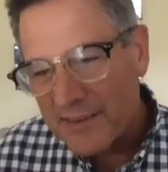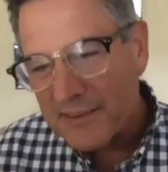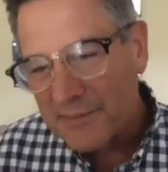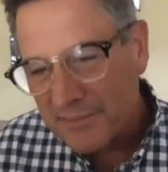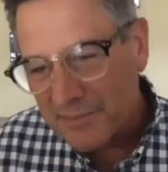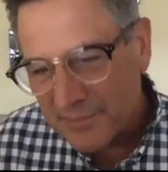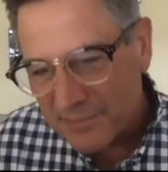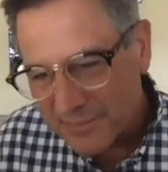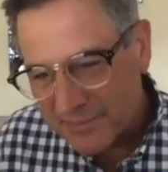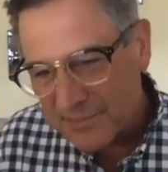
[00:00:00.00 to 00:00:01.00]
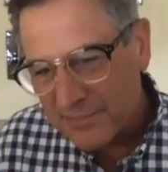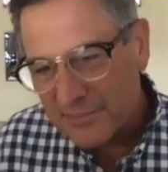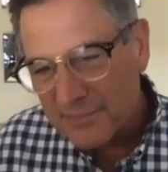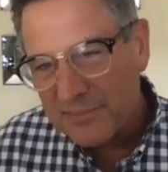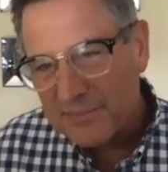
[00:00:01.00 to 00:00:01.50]

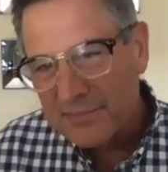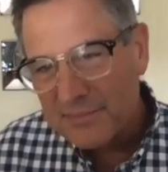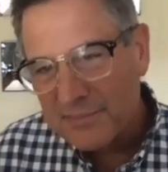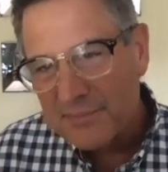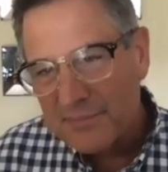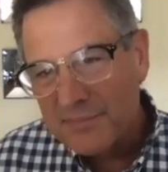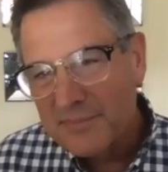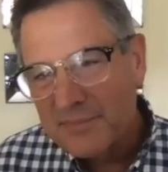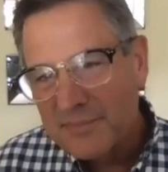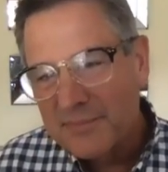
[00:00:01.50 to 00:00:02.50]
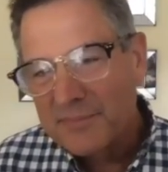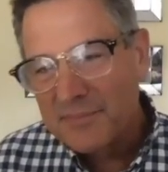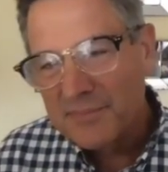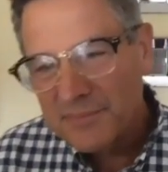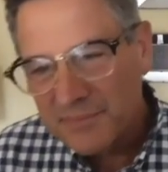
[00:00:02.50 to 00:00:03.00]

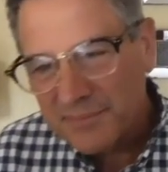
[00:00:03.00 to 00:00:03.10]
The person shown says nothing.